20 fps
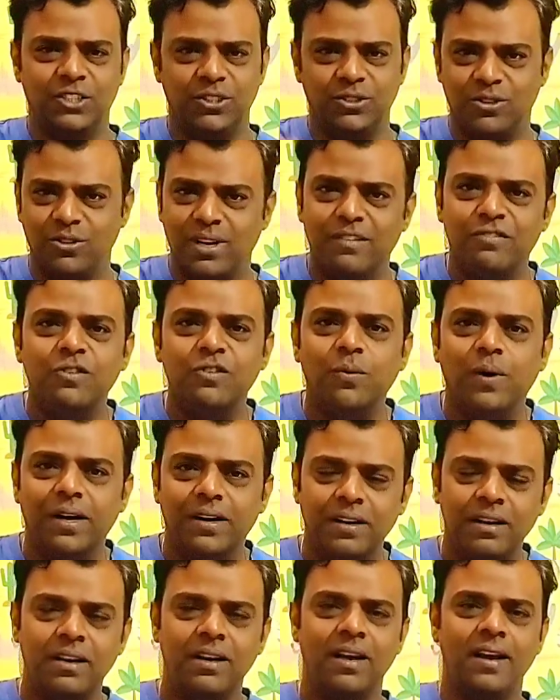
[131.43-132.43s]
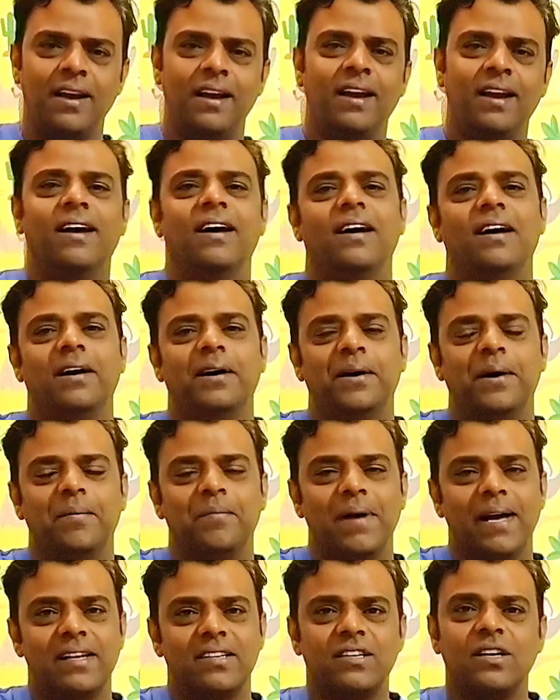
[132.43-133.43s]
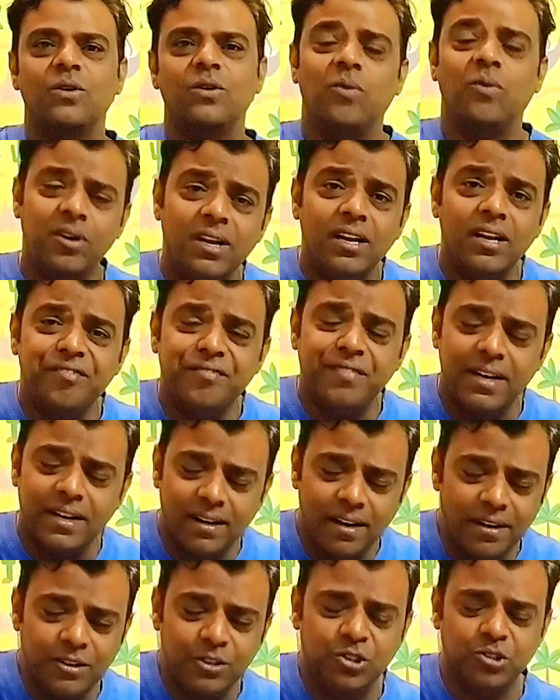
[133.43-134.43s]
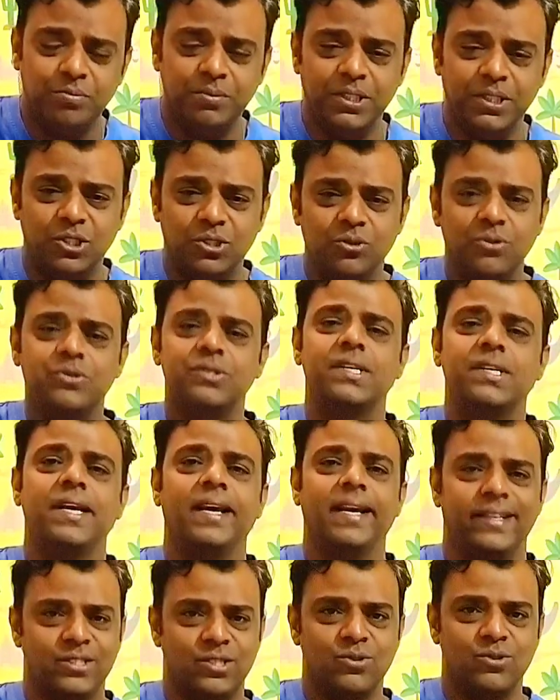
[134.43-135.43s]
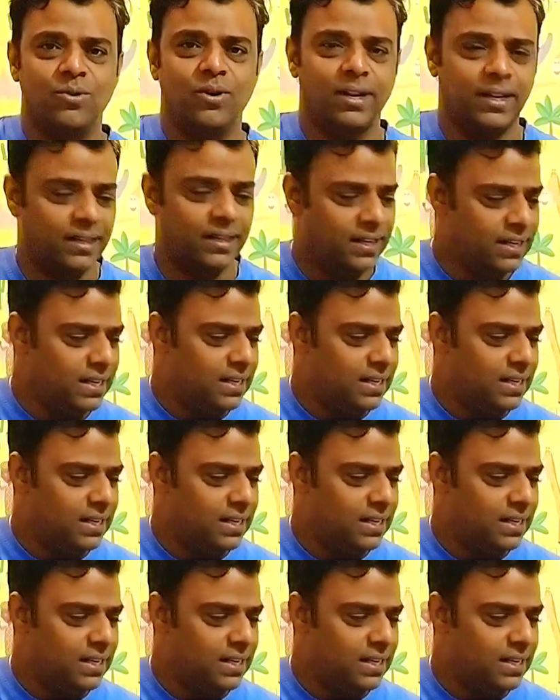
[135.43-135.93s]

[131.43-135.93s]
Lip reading: You don't have to worry. I'll tell you what kind of guitar you should be choosing and so on.